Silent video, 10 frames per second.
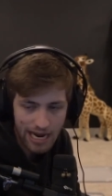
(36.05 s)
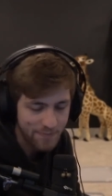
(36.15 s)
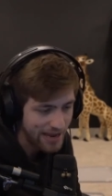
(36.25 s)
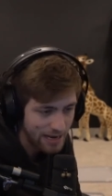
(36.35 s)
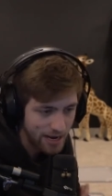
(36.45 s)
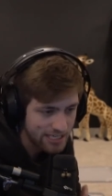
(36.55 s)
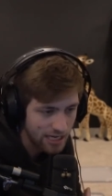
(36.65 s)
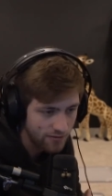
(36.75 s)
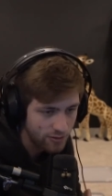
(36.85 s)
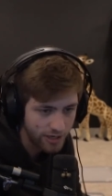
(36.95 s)
I paint
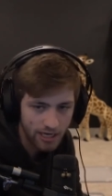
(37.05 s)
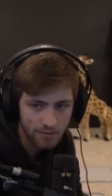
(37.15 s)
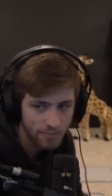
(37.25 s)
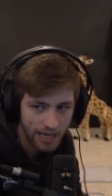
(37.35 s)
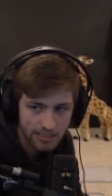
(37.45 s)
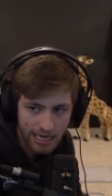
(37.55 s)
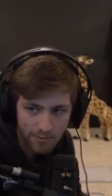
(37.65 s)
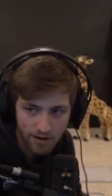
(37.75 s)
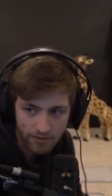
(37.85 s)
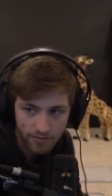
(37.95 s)
myself green, maids
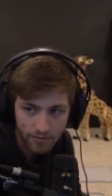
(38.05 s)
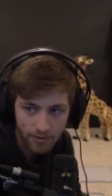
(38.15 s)
came over.